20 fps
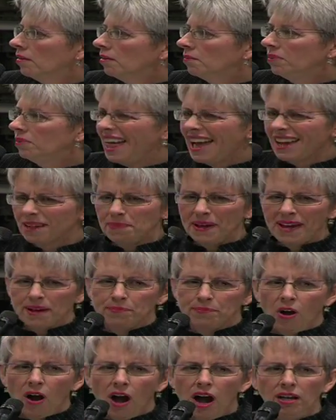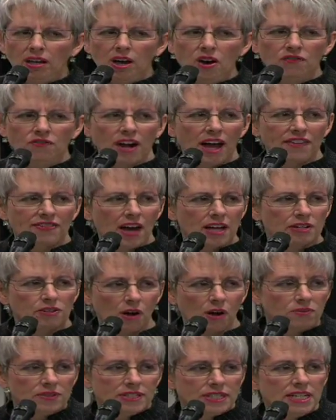Black pepper all over. I thought,
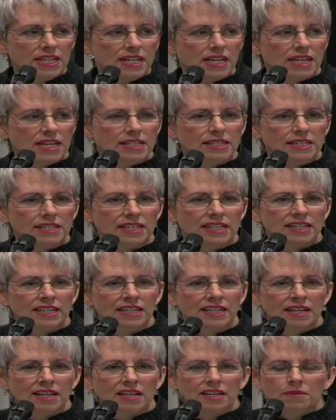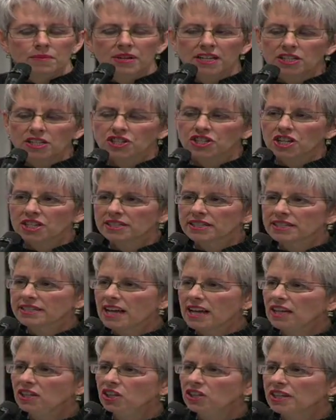don't sneeze. Because just as
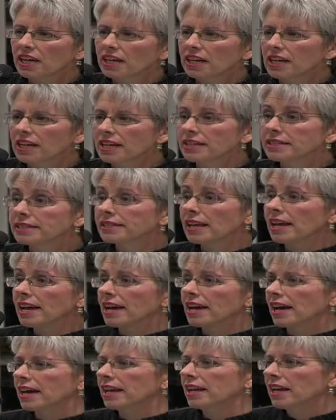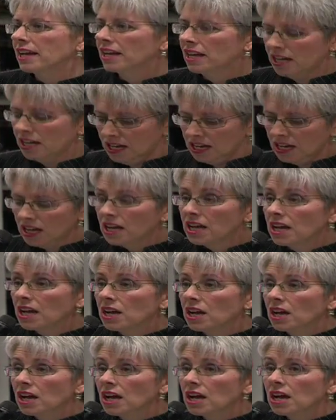I looked at it, he said,
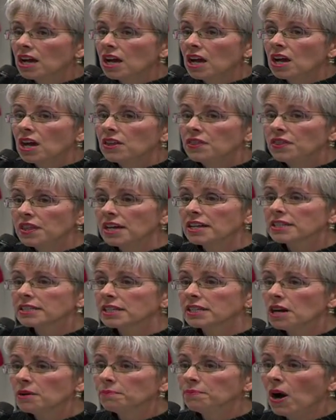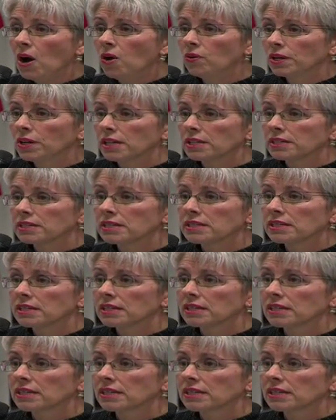these components